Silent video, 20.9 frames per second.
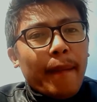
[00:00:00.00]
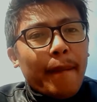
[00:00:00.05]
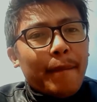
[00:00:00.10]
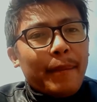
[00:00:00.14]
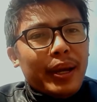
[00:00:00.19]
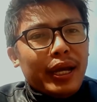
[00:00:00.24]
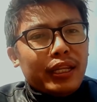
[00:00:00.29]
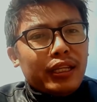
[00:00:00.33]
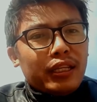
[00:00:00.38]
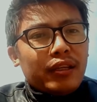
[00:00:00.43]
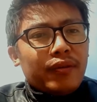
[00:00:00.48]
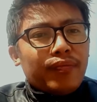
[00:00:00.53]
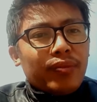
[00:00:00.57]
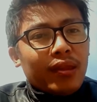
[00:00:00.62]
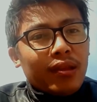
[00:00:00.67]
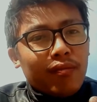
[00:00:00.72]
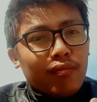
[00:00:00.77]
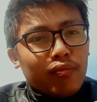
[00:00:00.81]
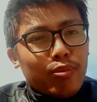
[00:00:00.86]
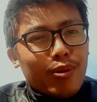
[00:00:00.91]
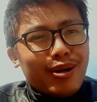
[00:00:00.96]
penny
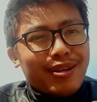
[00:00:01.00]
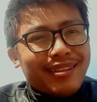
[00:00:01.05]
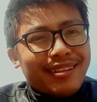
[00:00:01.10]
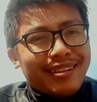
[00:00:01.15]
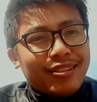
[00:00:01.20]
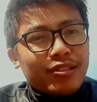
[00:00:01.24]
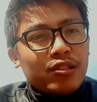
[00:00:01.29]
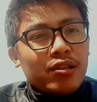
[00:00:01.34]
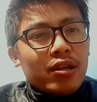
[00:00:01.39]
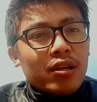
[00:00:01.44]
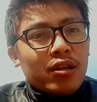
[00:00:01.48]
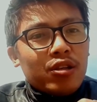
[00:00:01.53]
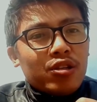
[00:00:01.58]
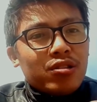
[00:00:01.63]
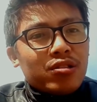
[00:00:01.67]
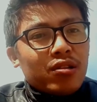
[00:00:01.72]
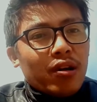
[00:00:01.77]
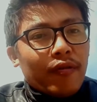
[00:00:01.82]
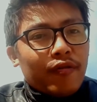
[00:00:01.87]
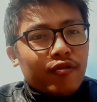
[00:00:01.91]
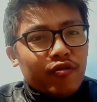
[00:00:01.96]
for this
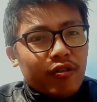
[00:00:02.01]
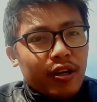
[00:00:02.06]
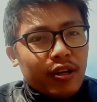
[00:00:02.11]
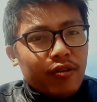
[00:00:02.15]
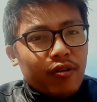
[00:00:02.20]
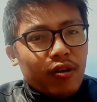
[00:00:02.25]
software.